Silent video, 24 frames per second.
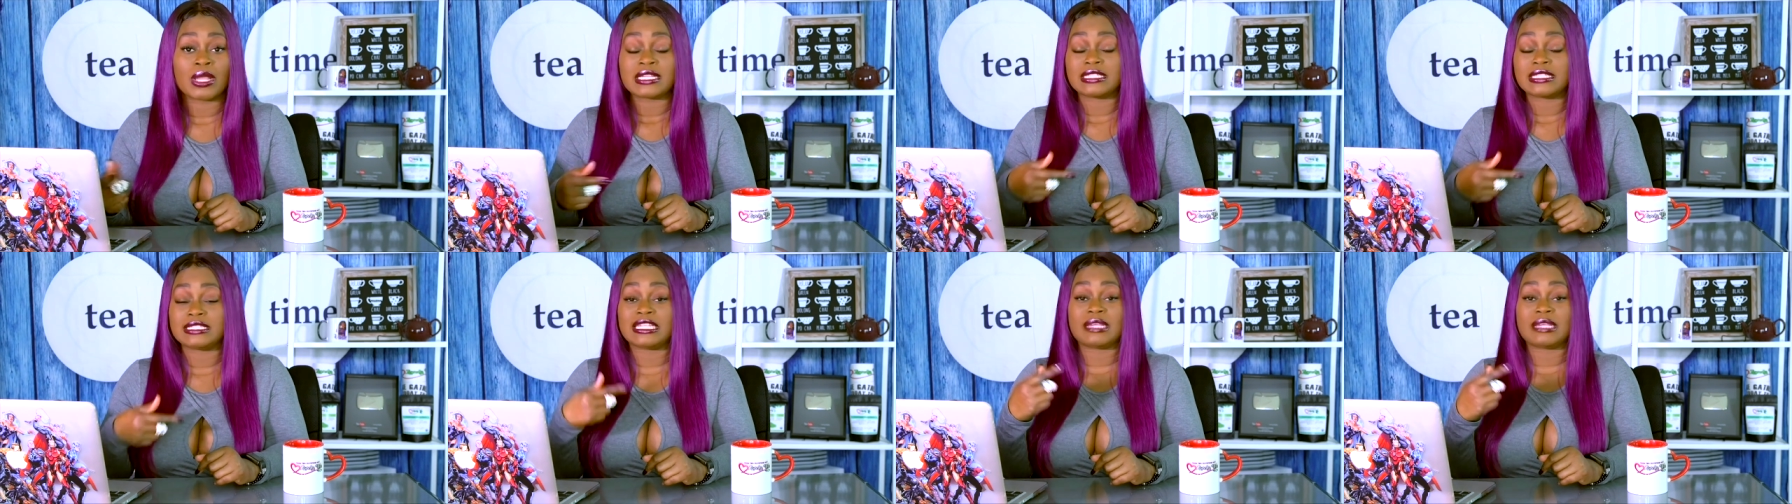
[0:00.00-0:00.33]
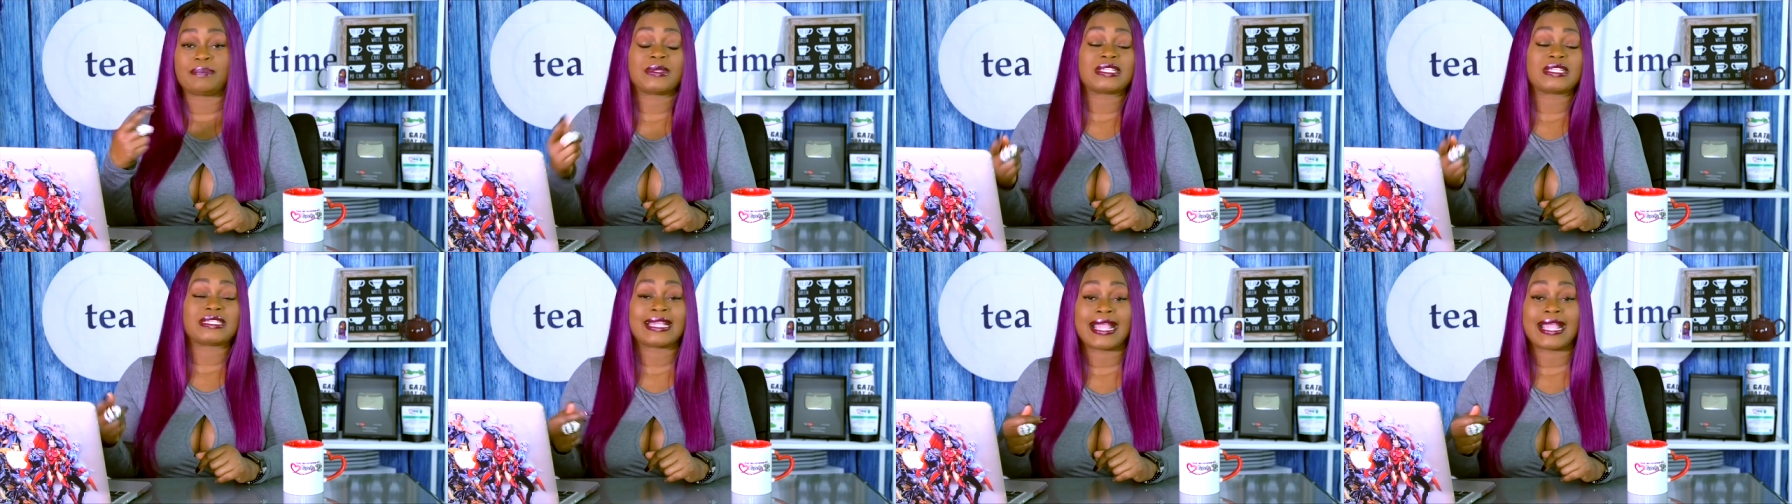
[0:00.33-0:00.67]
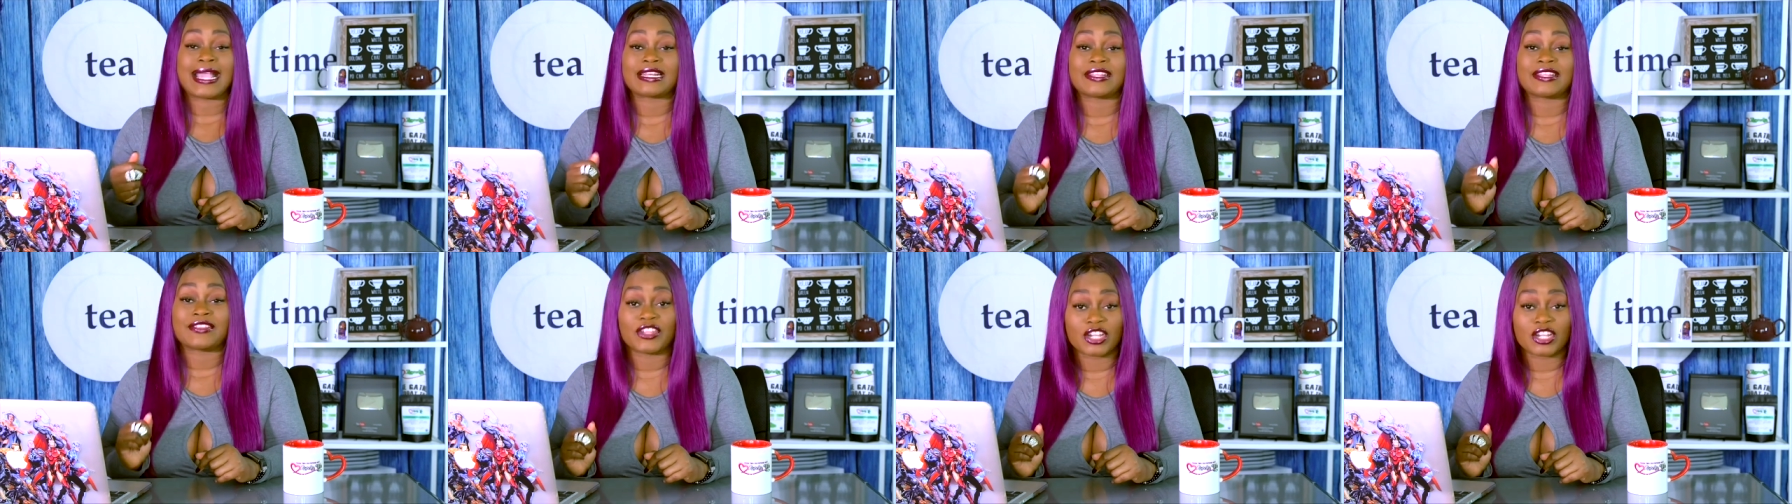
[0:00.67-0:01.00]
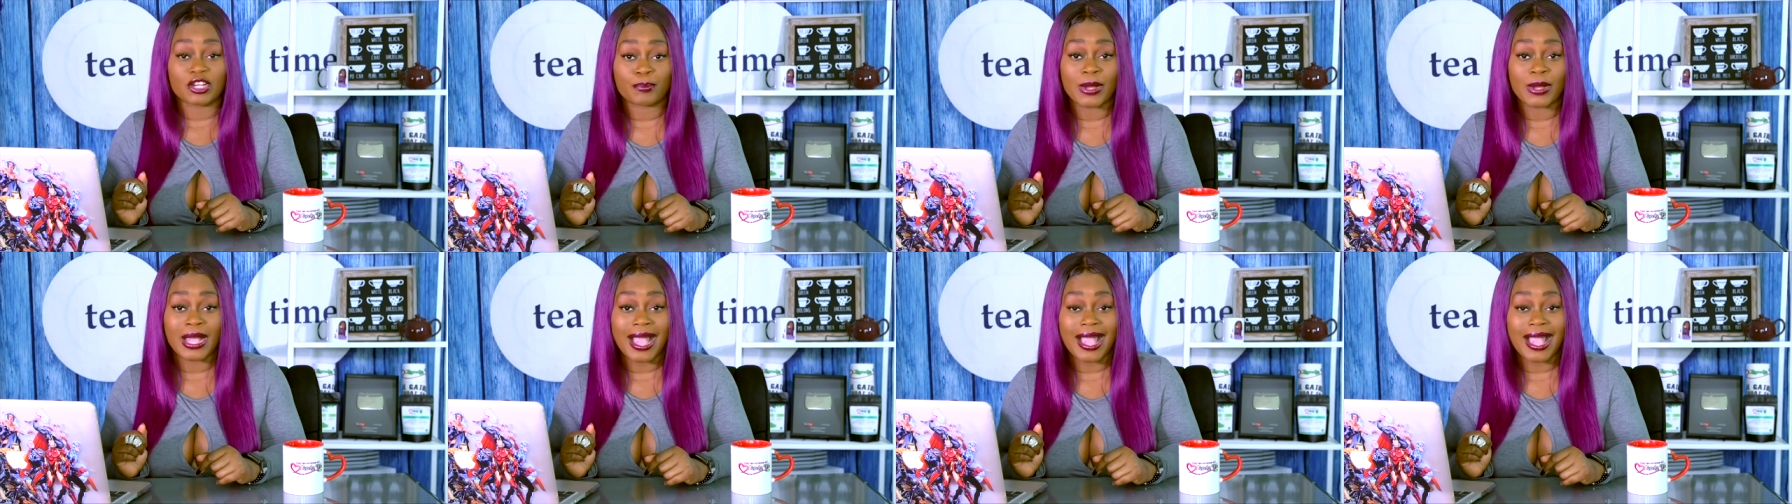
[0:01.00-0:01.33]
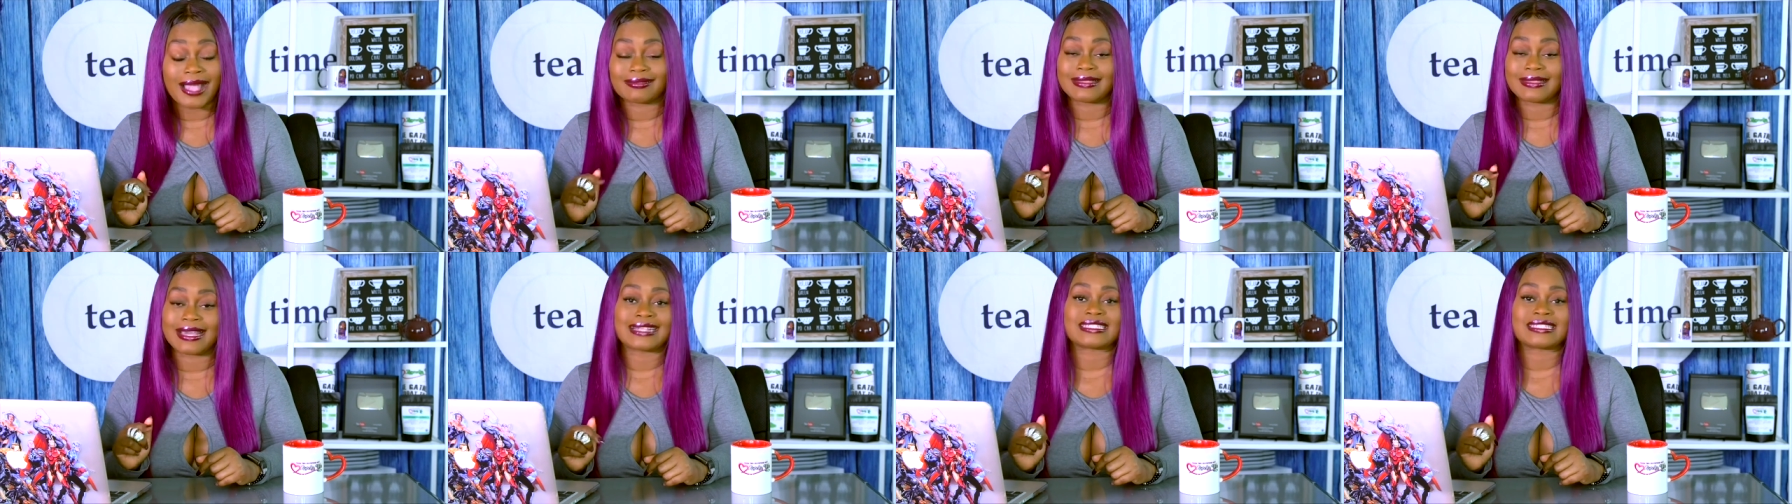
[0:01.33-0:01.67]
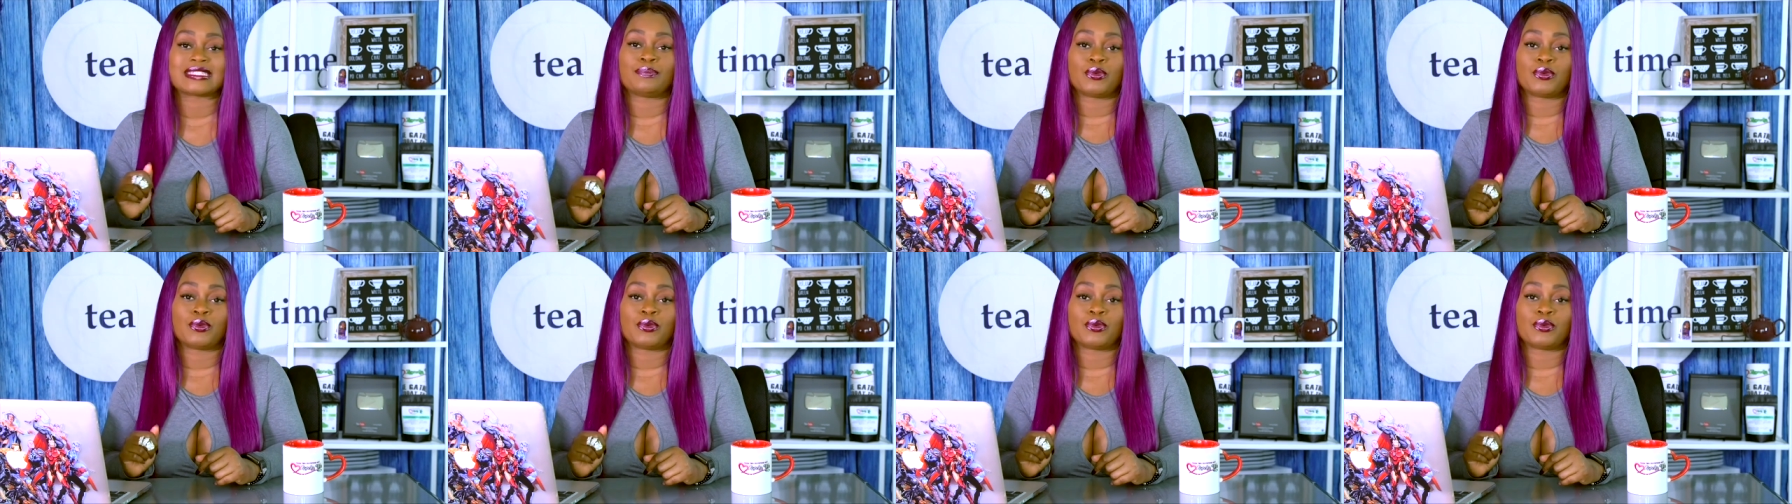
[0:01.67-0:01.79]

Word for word: dip his hand in their pot, that's